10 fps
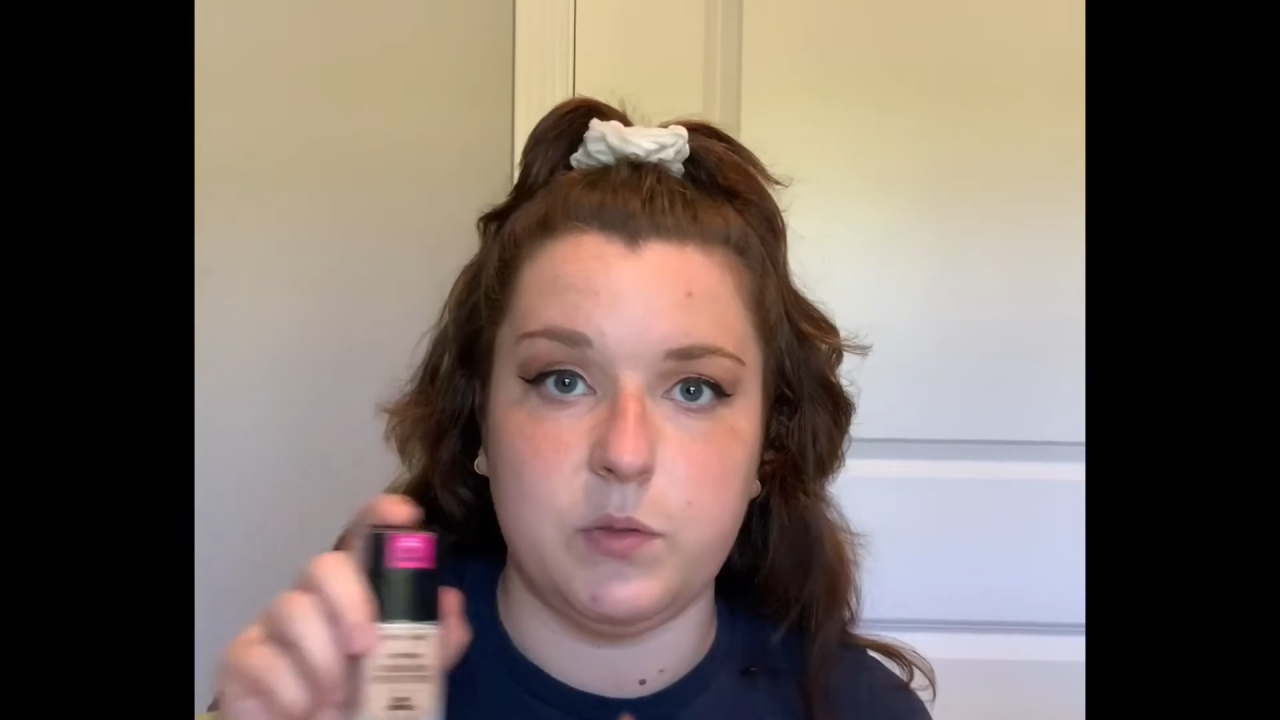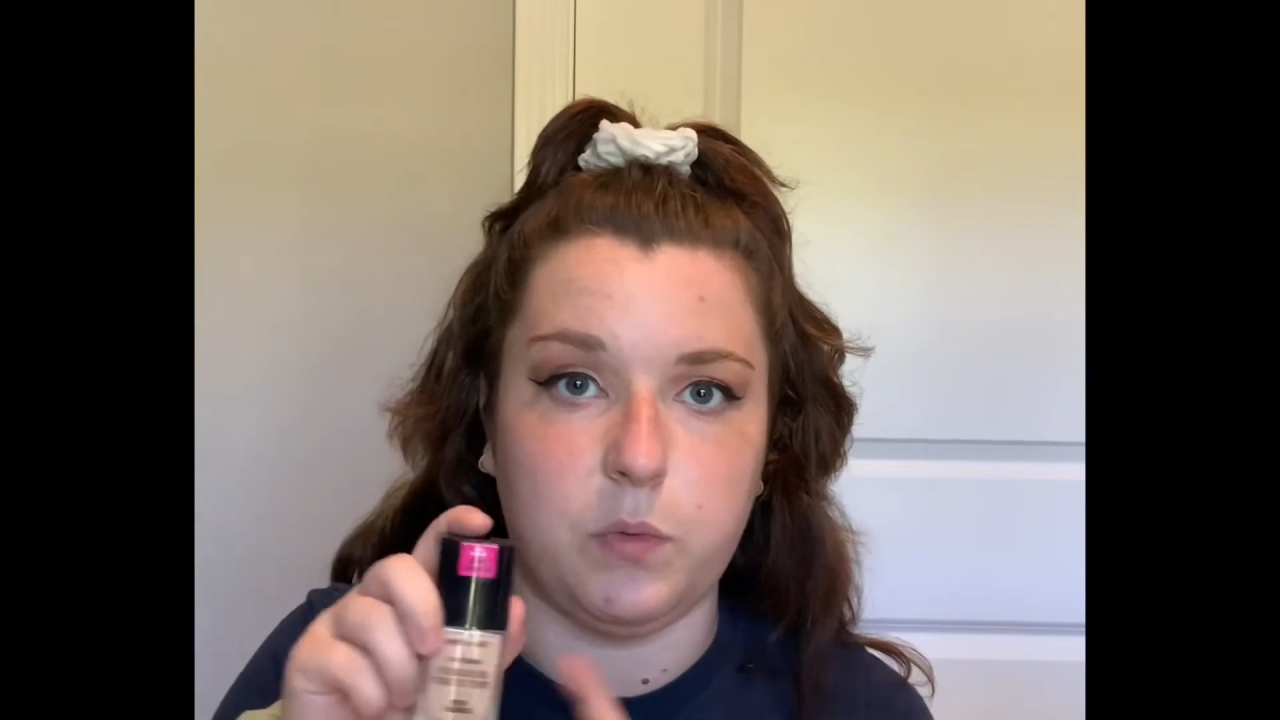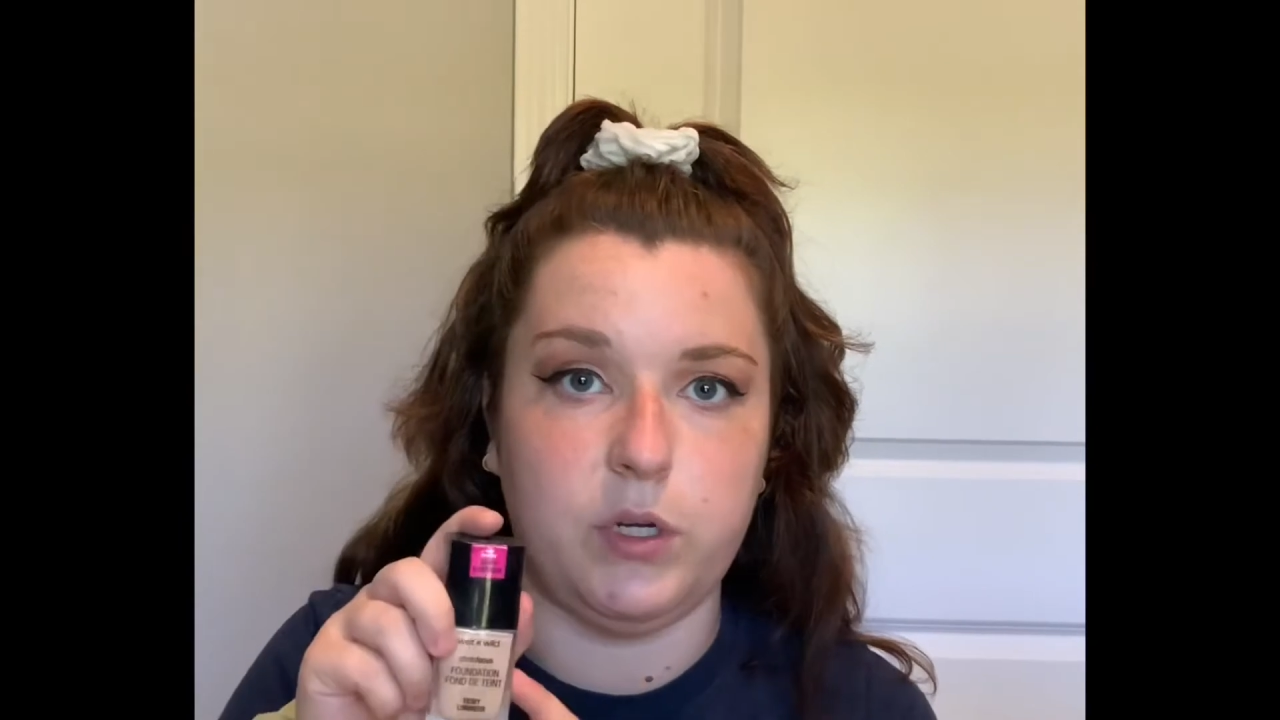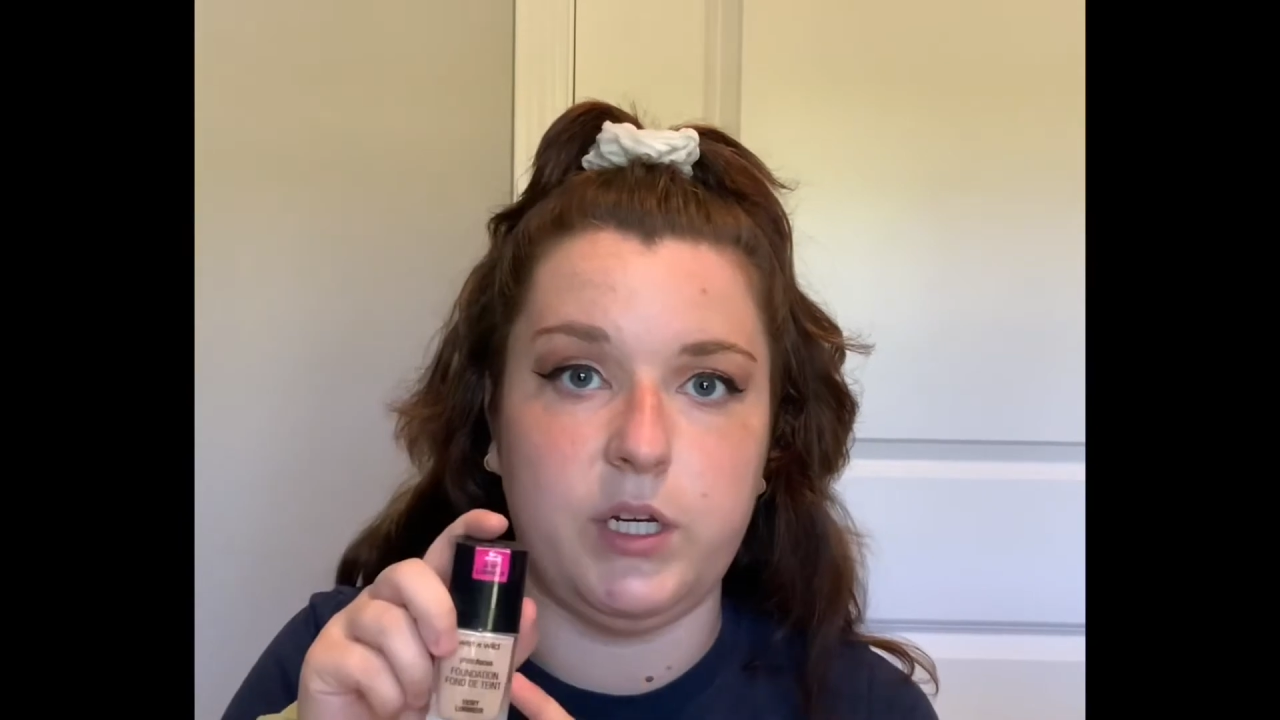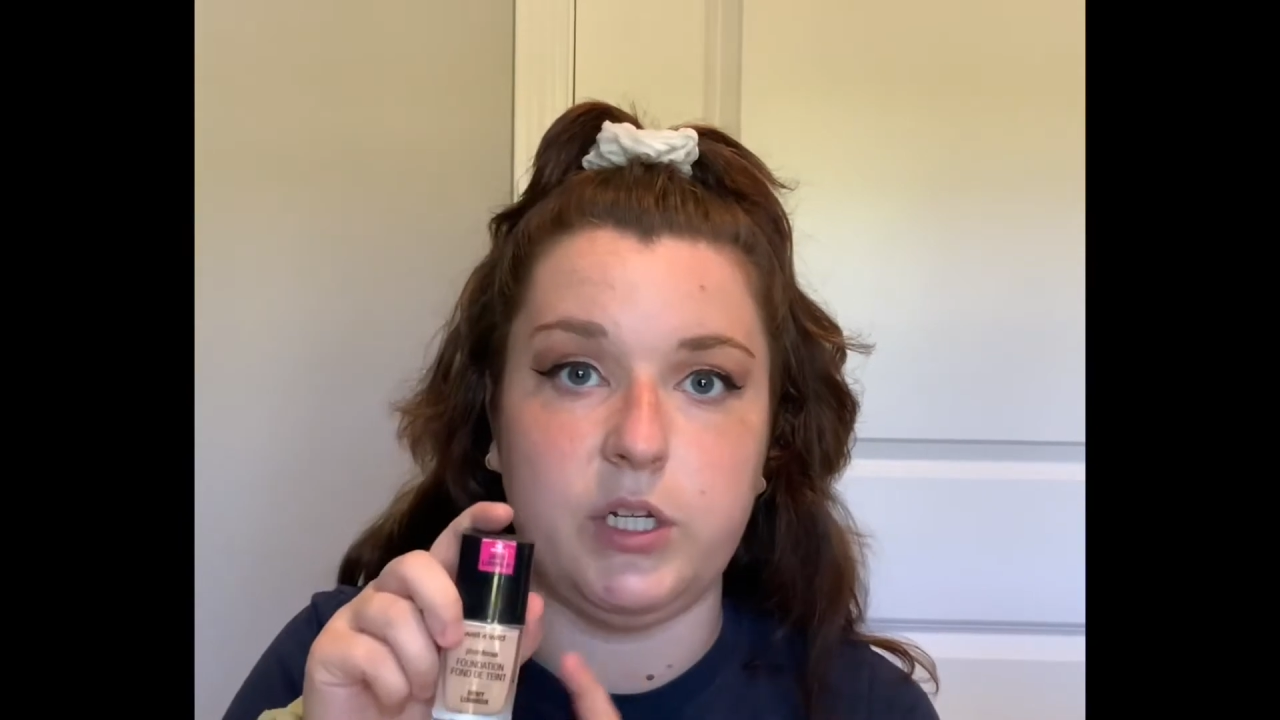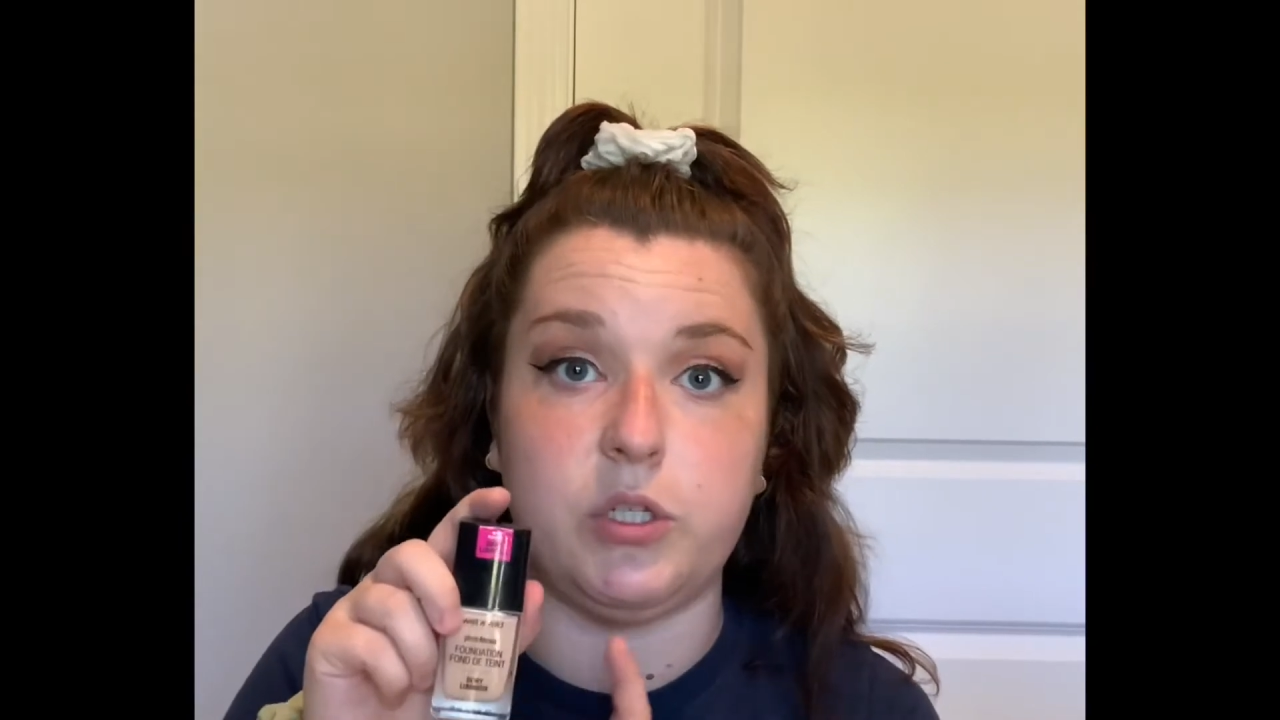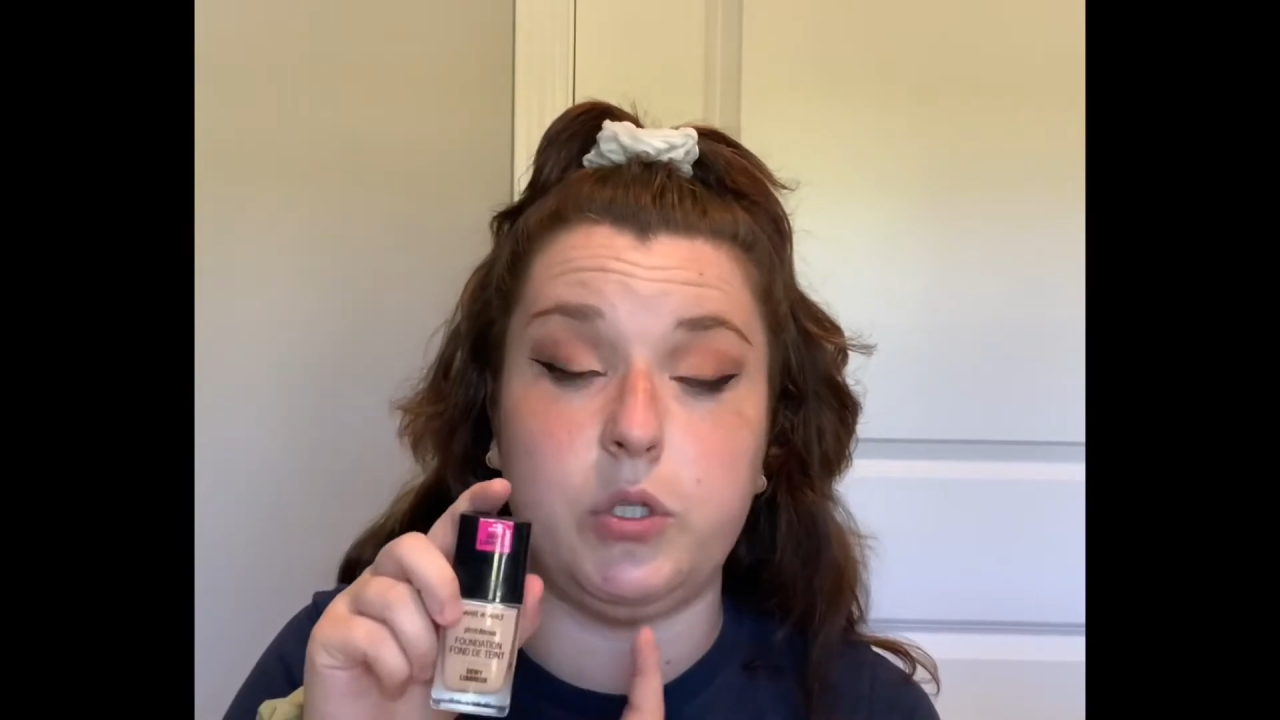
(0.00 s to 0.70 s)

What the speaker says: one is